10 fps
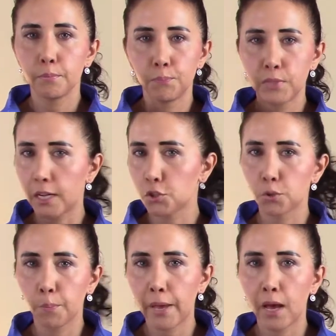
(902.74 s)

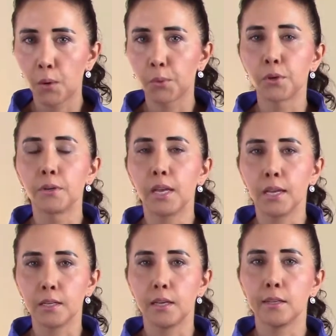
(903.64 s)
natural power
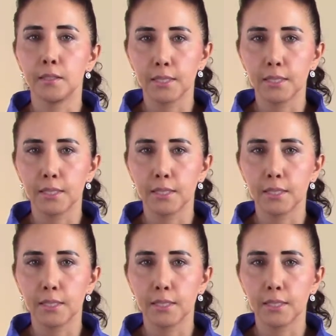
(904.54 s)
and